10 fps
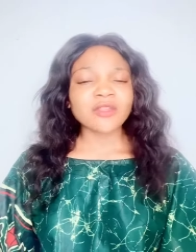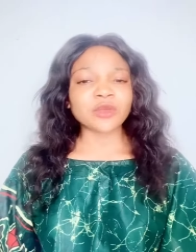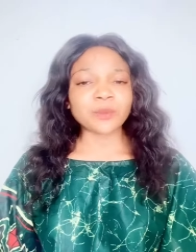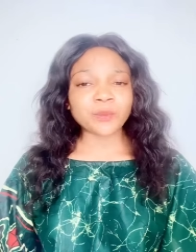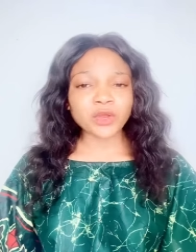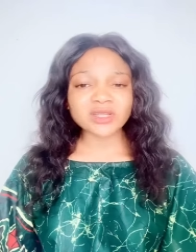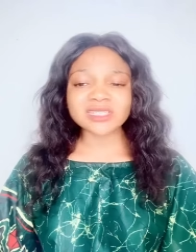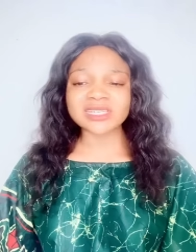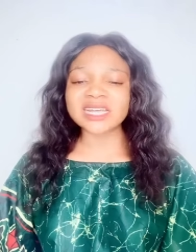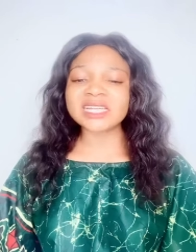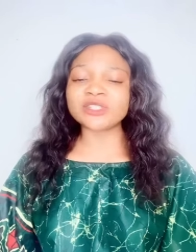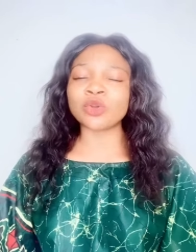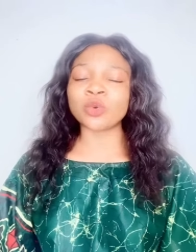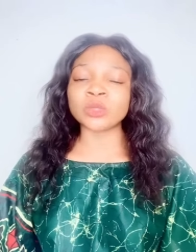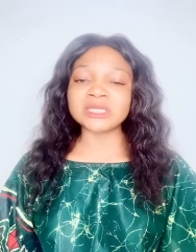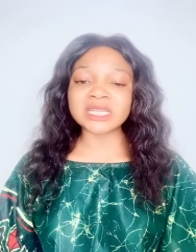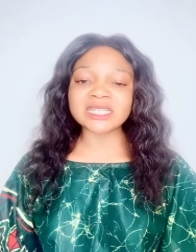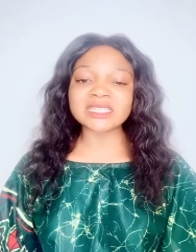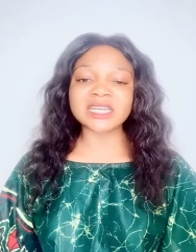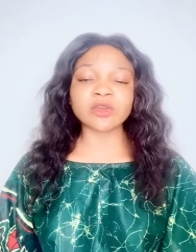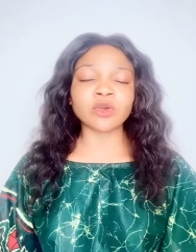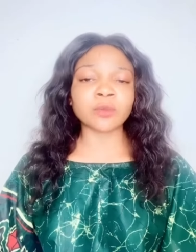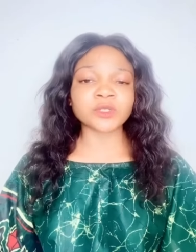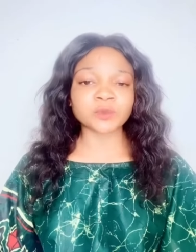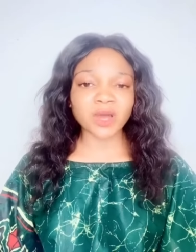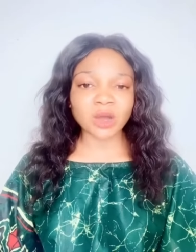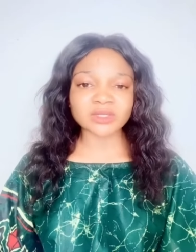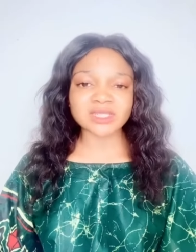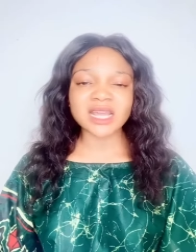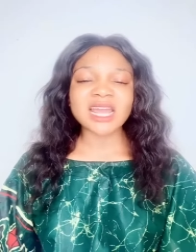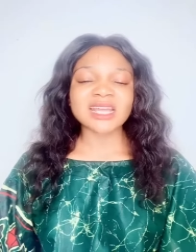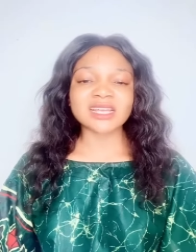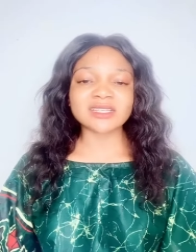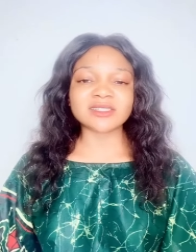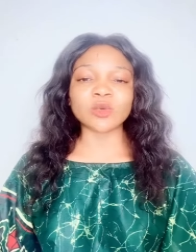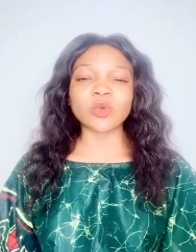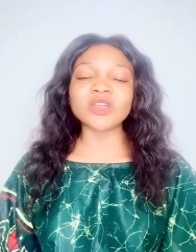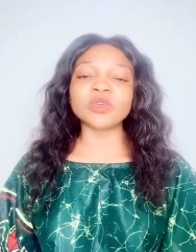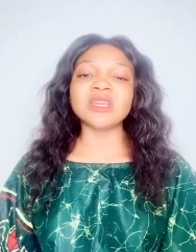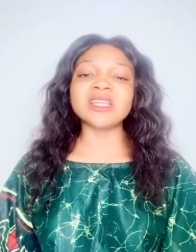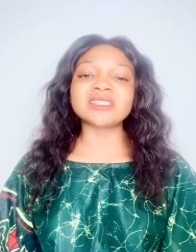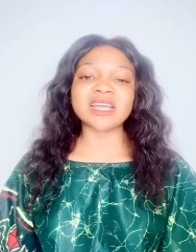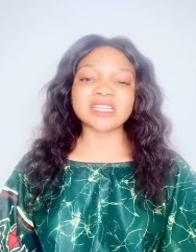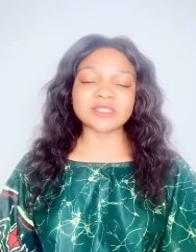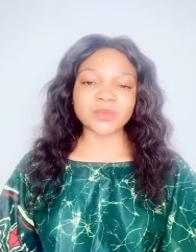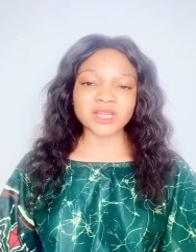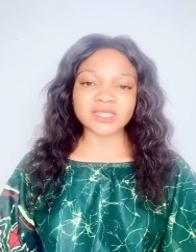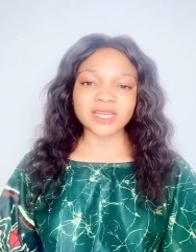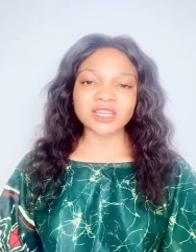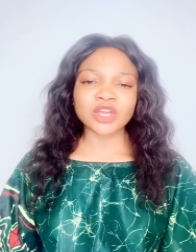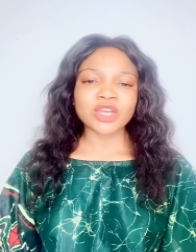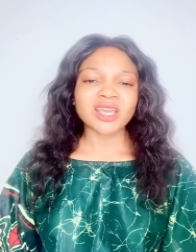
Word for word: The person that is your ordained kingdom spouse is the one you least expected.